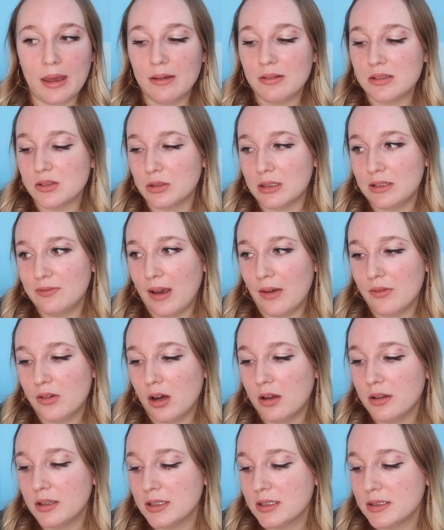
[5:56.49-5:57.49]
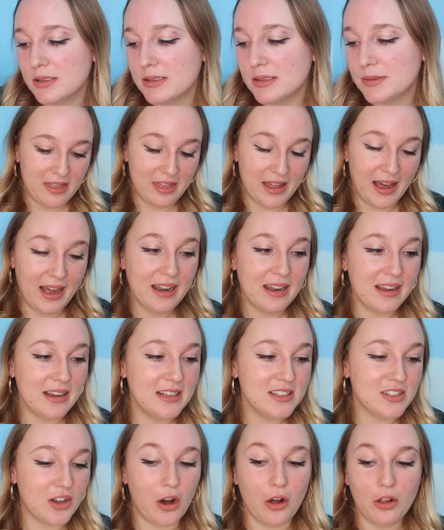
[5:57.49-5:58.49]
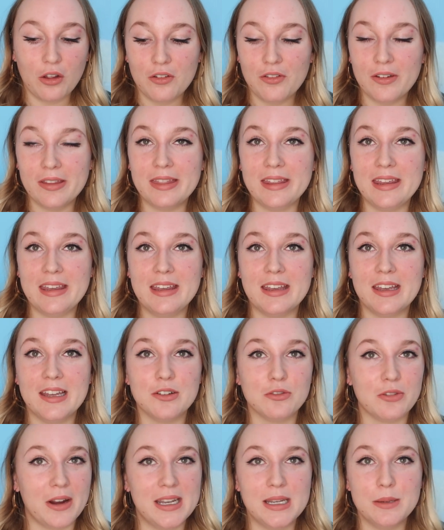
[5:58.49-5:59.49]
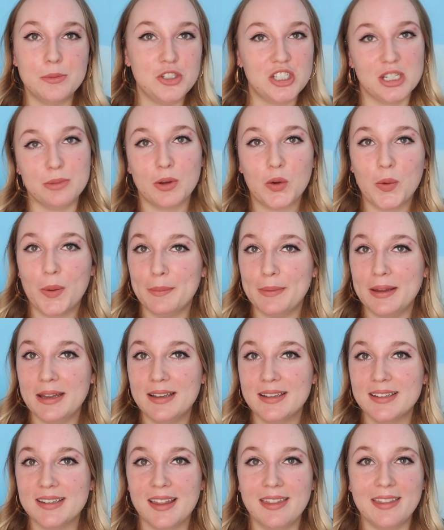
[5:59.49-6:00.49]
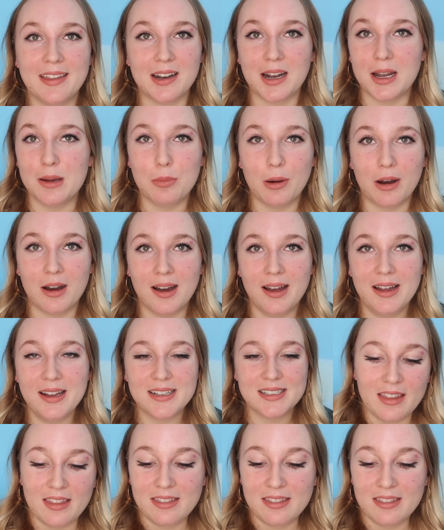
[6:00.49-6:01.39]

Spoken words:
It was only $5. That is all of the random gym equipment that I bought.